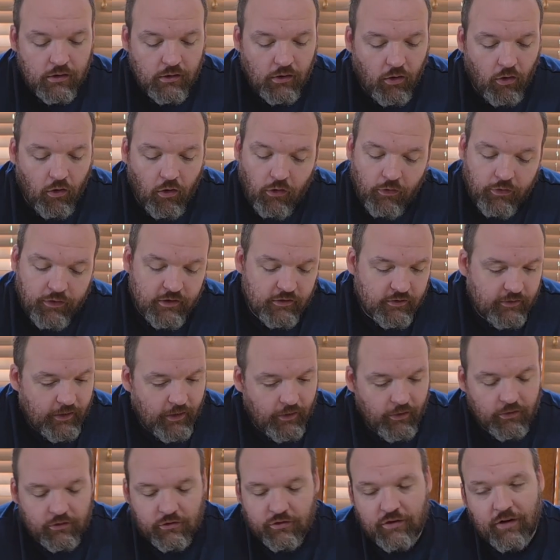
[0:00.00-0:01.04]
All these
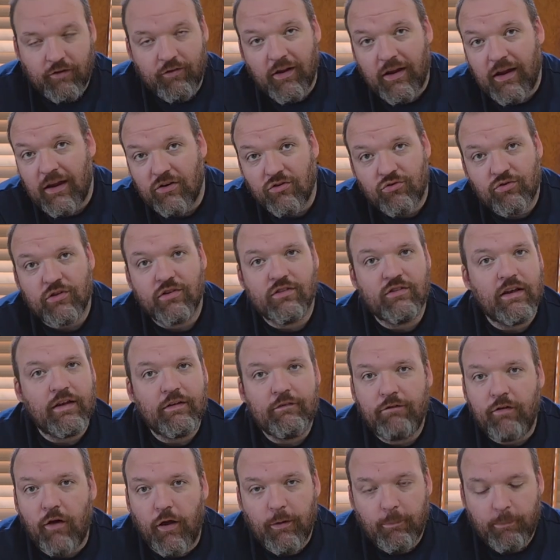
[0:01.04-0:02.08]
characters have interesting,
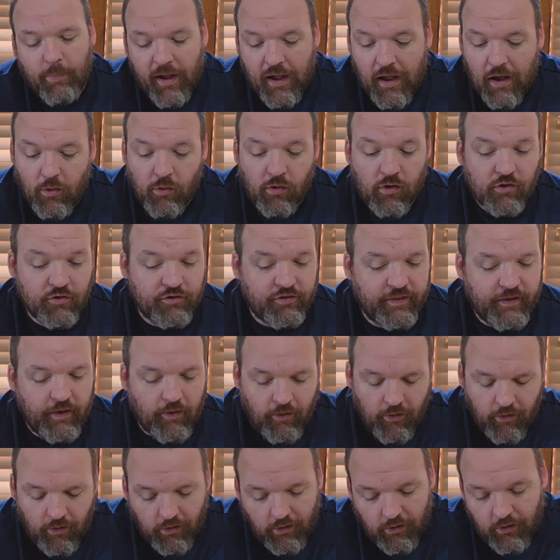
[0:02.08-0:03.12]
fun powers. The
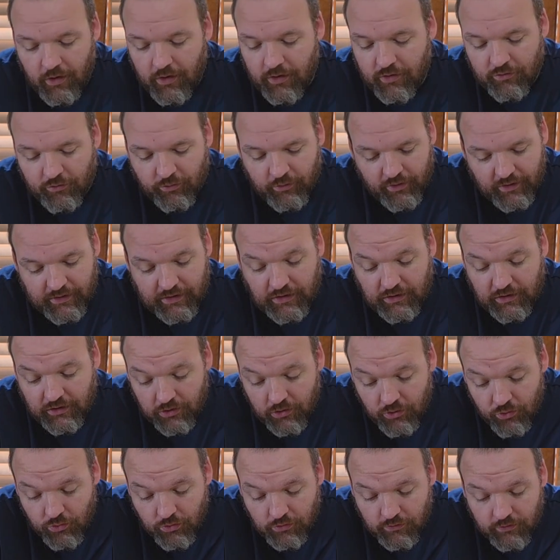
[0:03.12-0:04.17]
art is really
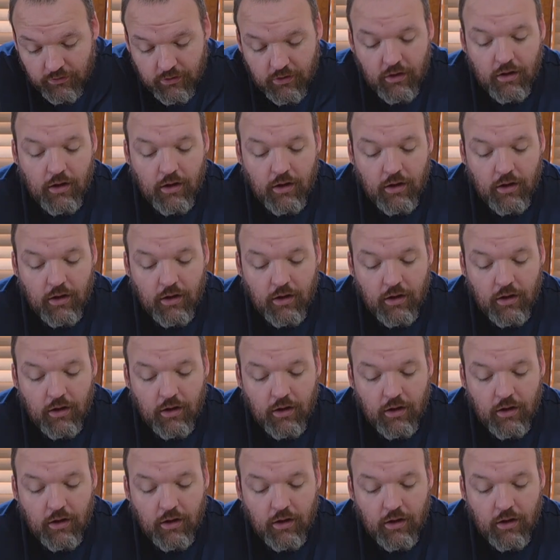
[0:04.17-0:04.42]
cute.